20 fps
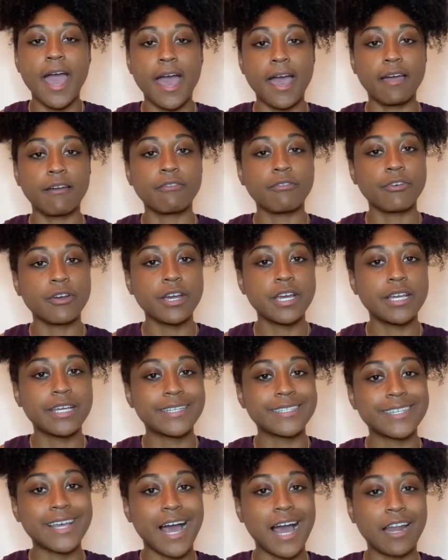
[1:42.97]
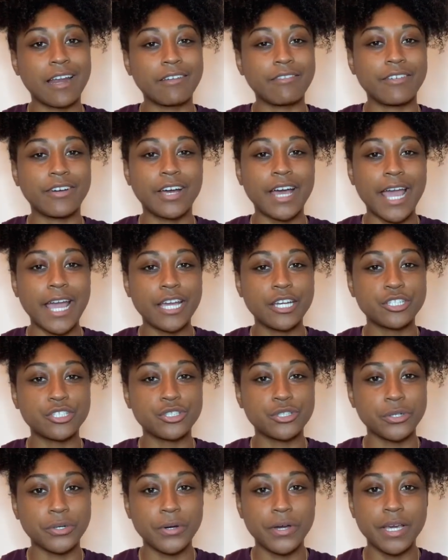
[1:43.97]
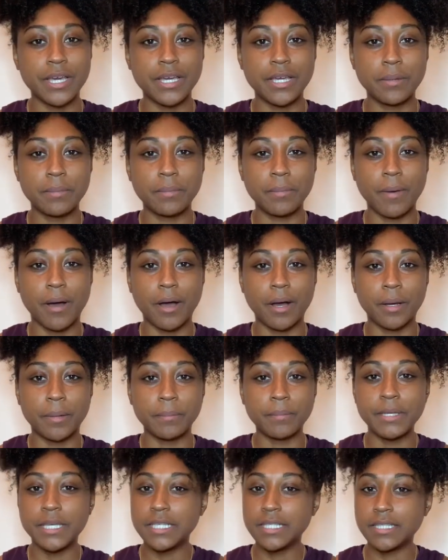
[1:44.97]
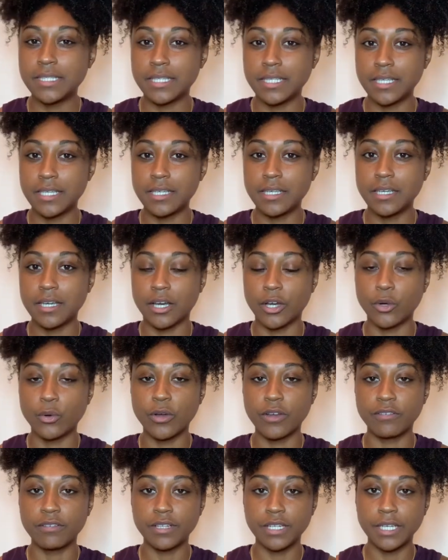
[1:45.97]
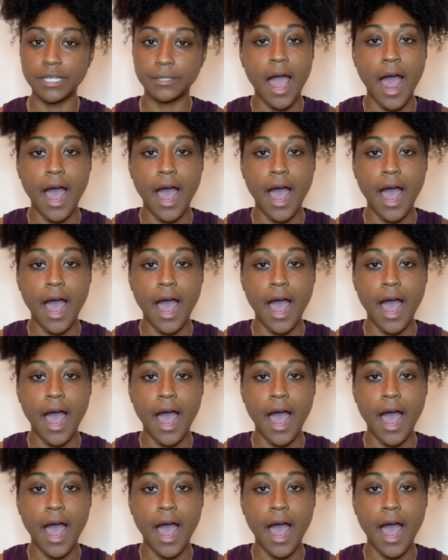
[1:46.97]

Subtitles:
Everett is kind of an Android PC equivalent.